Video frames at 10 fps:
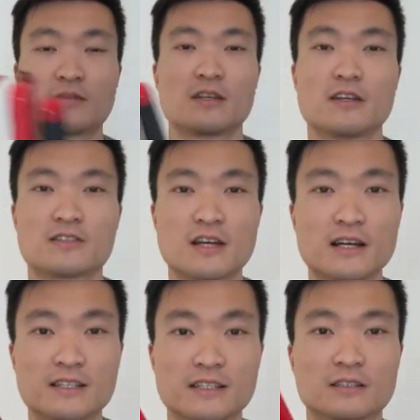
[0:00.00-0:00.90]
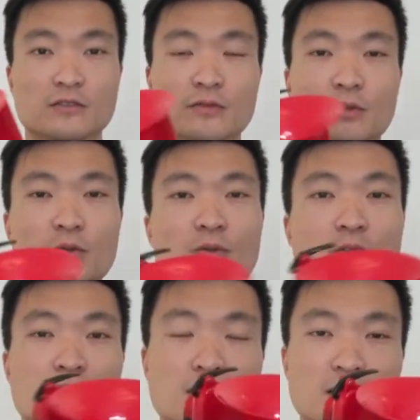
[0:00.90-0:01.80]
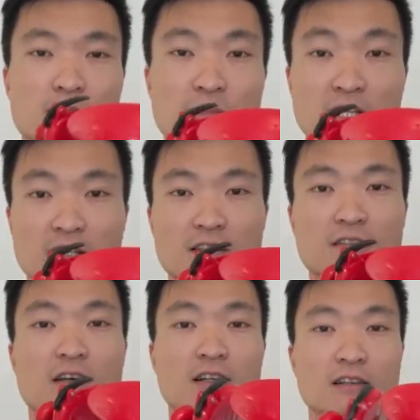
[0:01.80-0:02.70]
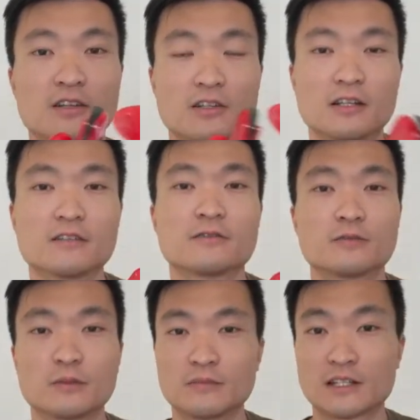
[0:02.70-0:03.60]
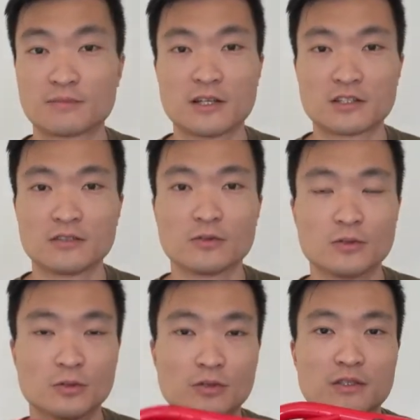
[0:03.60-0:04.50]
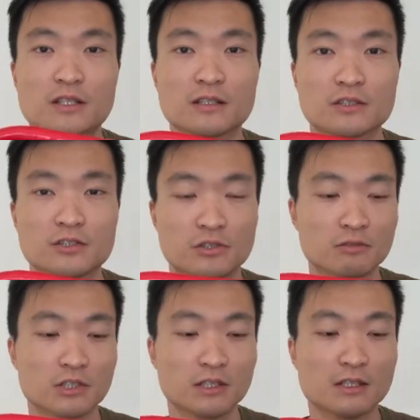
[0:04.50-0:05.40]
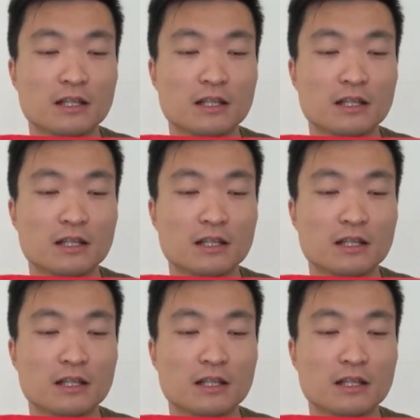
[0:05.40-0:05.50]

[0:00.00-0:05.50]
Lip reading: It's ideal for beginner and learner, especially for young children.